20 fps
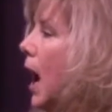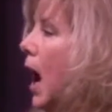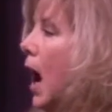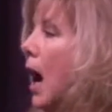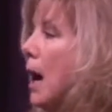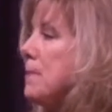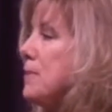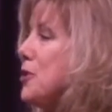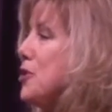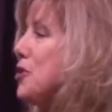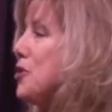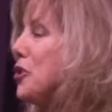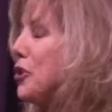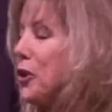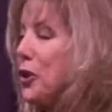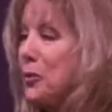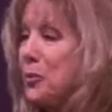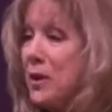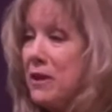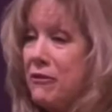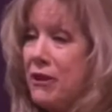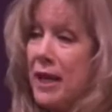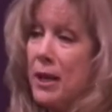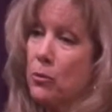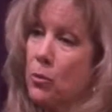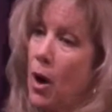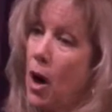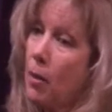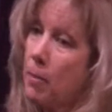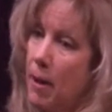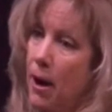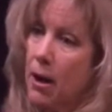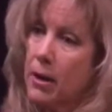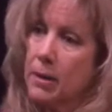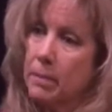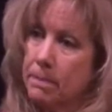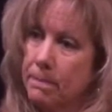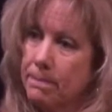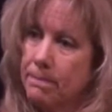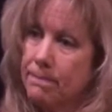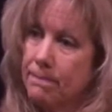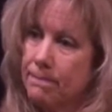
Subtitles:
I'm sure we've hit rock bottom.